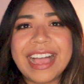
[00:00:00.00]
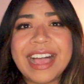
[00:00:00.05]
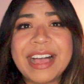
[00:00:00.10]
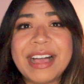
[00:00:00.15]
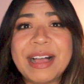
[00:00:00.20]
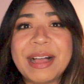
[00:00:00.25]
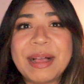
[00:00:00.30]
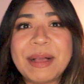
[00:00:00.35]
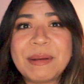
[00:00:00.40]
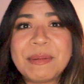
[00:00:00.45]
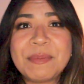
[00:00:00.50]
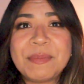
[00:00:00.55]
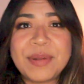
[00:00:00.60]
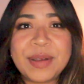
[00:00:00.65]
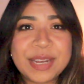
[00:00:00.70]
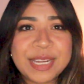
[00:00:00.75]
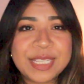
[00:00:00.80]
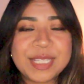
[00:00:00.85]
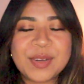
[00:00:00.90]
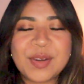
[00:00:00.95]

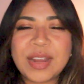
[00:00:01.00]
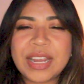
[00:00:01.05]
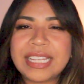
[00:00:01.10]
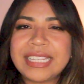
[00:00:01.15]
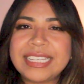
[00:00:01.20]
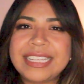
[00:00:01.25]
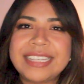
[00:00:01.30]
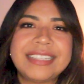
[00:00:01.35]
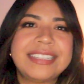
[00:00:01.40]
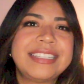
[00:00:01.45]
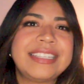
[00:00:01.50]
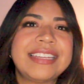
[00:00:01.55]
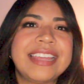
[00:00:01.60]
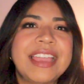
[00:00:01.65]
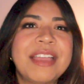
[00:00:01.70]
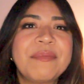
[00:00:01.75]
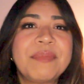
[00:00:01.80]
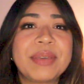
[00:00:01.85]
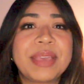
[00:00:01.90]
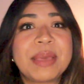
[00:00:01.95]
books, or at least
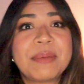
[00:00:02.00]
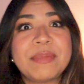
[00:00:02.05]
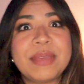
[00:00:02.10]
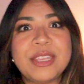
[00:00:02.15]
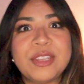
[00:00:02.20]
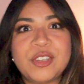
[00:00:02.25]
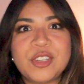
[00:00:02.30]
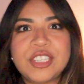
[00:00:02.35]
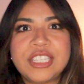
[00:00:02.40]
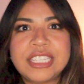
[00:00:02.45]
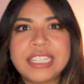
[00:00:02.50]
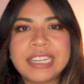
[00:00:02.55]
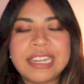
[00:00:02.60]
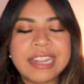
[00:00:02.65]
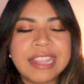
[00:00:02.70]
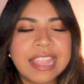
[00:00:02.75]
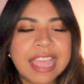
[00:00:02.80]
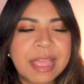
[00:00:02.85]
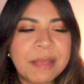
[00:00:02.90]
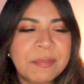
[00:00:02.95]
have become interested
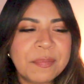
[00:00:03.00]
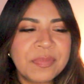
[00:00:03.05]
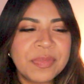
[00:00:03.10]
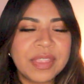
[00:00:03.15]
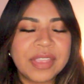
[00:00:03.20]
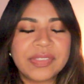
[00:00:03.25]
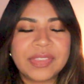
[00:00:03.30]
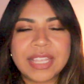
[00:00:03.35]
in them.